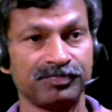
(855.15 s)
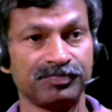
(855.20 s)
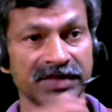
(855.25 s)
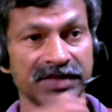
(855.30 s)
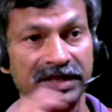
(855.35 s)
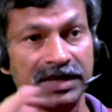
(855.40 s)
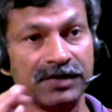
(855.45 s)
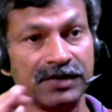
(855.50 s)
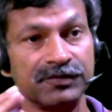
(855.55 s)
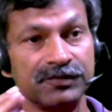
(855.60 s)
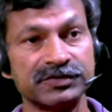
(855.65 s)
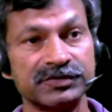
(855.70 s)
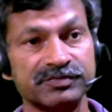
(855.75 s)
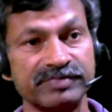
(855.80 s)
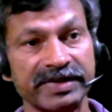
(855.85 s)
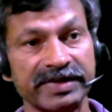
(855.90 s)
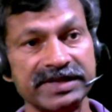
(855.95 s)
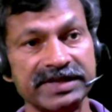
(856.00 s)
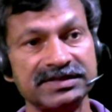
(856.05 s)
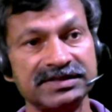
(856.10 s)
If
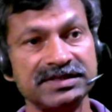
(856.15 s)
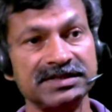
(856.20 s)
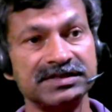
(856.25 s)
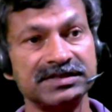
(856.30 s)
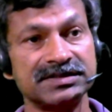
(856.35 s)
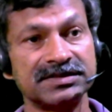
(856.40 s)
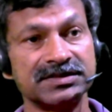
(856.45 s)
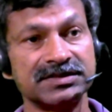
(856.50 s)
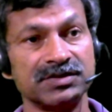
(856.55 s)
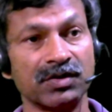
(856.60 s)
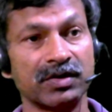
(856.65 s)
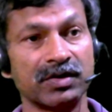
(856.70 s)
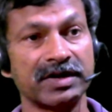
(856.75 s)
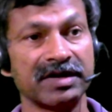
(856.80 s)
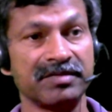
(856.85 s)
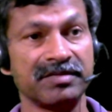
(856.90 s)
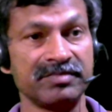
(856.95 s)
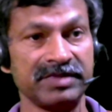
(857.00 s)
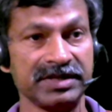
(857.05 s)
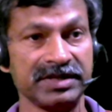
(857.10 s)
space is not
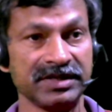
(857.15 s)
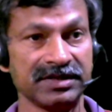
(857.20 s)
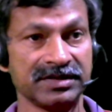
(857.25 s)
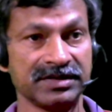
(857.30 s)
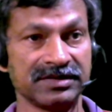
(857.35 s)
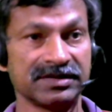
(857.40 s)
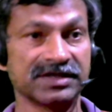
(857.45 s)
empty,